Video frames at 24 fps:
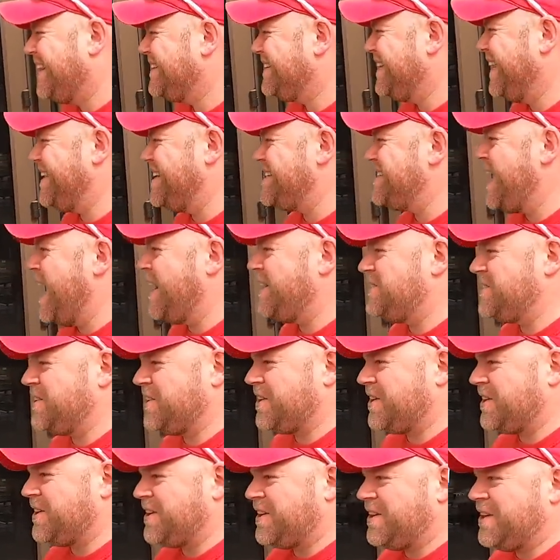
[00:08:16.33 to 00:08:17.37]
They decided to
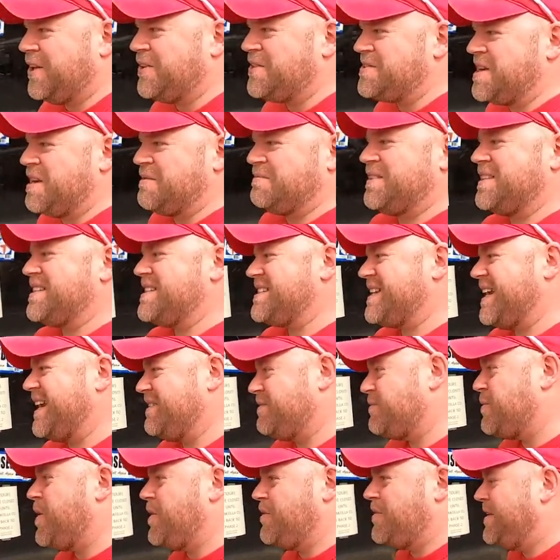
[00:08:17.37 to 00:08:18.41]
close up the state,
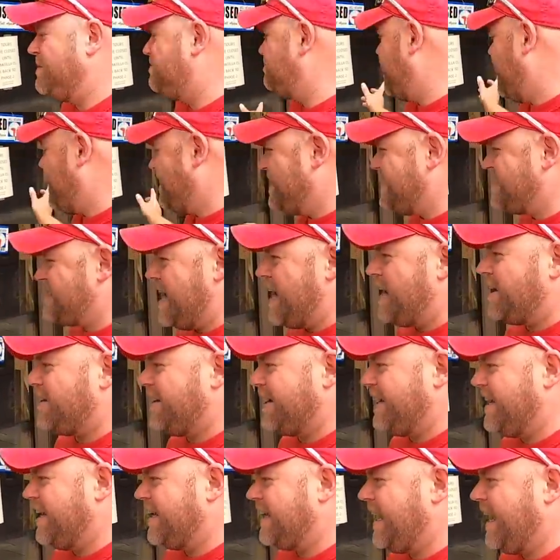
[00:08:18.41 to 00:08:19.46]
well, this
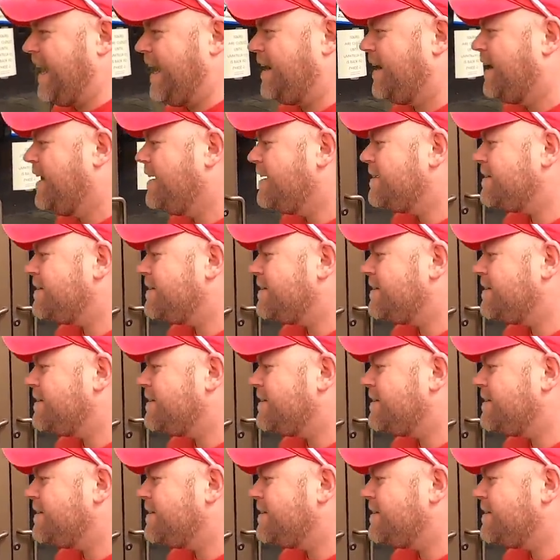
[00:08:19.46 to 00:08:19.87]
area again.